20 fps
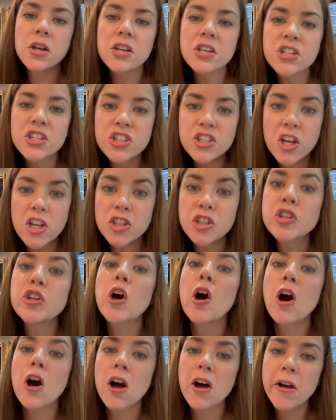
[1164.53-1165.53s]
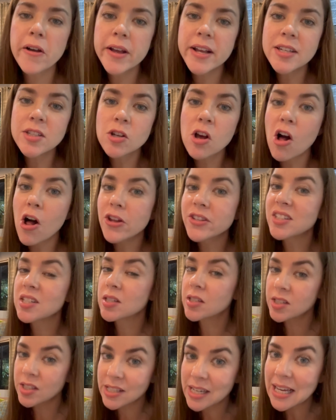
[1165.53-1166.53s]
Sata is called
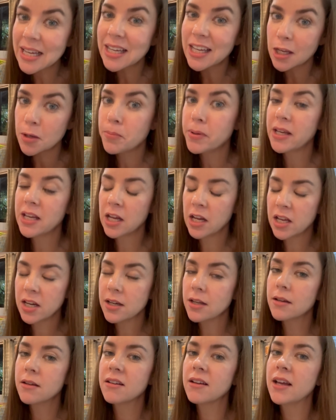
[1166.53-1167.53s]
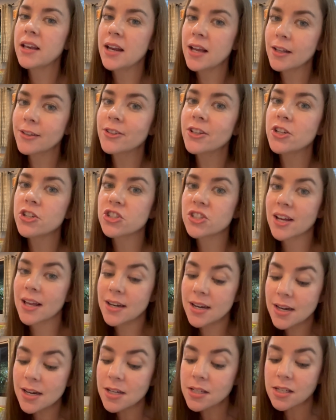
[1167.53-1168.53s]
stinky bean in English,
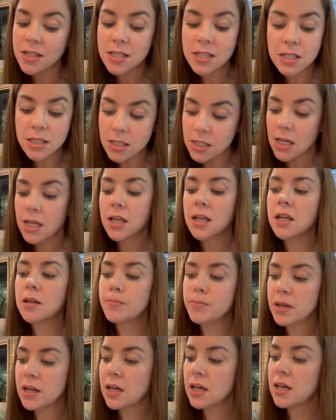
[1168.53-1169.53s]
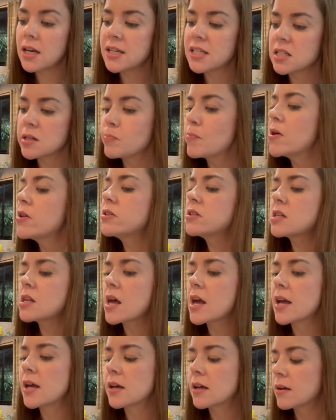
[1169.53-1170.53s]
and it is a stinky bean. It smells
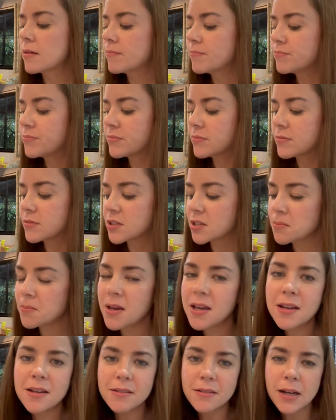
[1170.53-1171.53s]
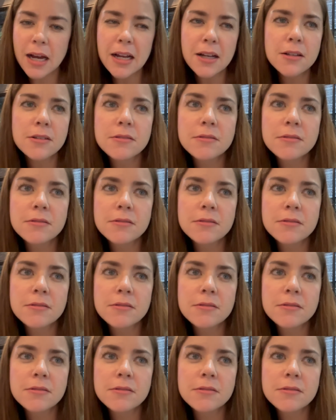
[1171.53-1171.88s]
like, to me, like